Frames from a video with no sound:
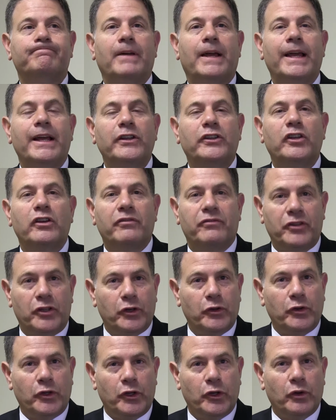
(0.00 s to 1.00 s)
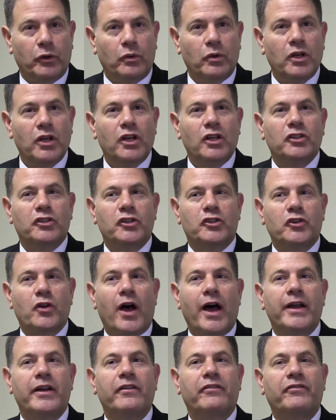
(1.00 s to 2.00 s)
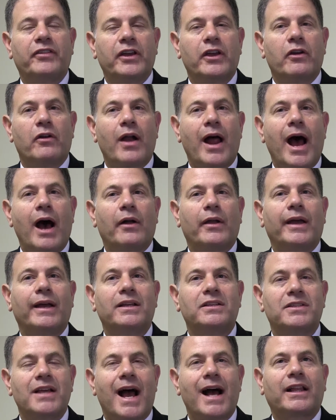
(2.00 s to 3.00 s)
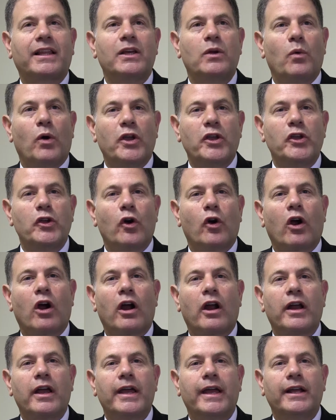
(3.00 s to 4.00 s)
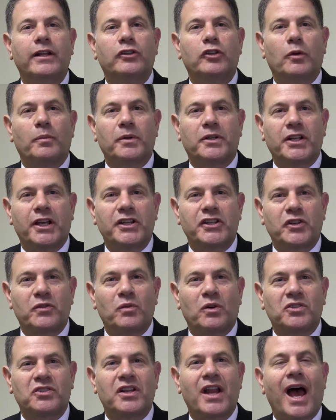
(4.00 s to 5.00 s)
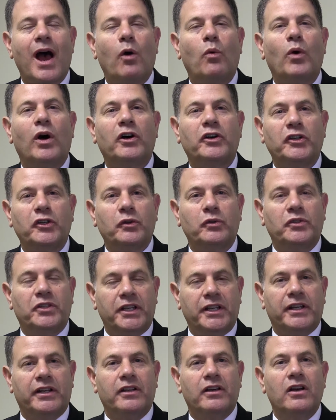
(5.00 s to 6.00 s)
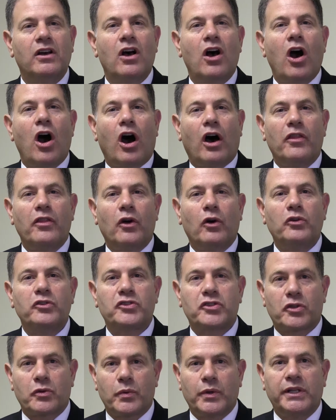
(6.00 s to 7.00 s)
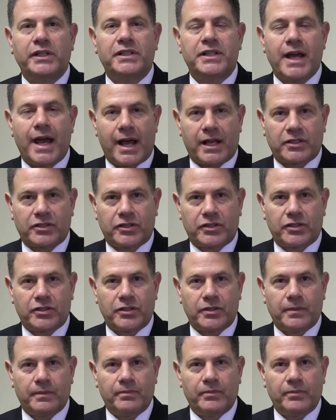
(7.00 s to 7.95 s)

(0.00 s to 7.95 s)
interview you to try to figure out exactly what your interpretation was and how well you did on those 3 tests.